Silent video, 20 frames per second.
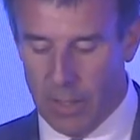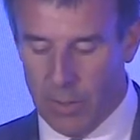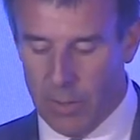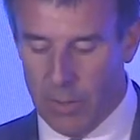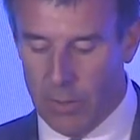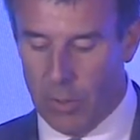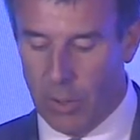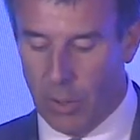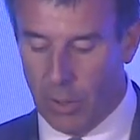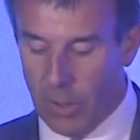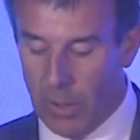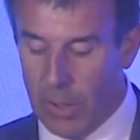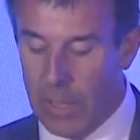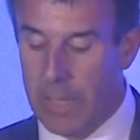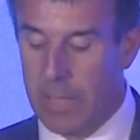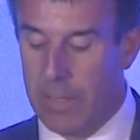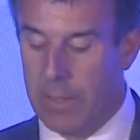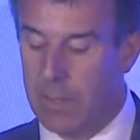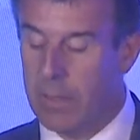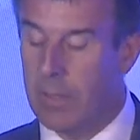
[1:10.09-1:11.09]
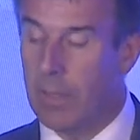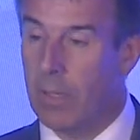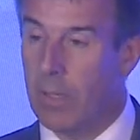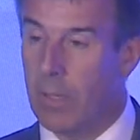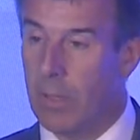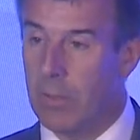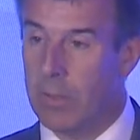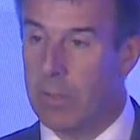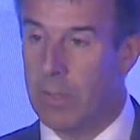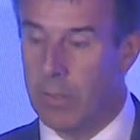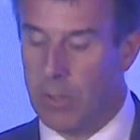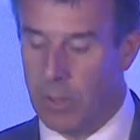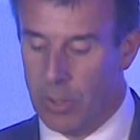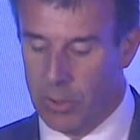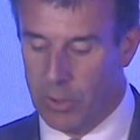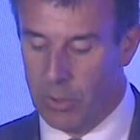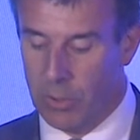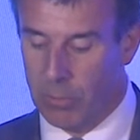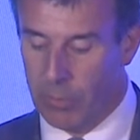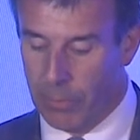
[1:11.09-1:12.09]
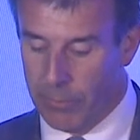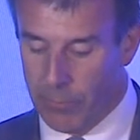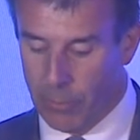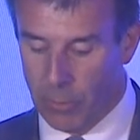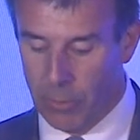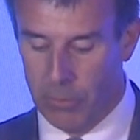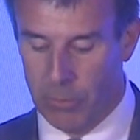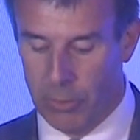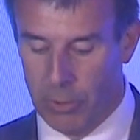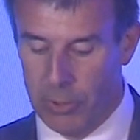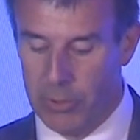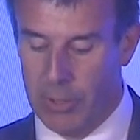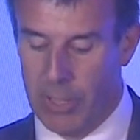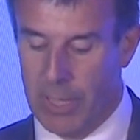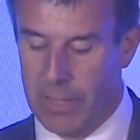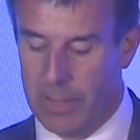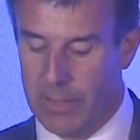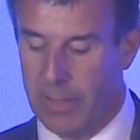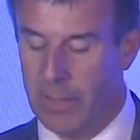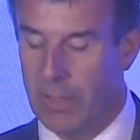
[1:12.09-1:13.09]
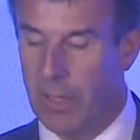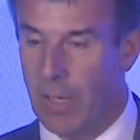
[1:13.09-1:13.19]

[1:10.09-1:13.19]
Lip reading: not least the constitutional reform project,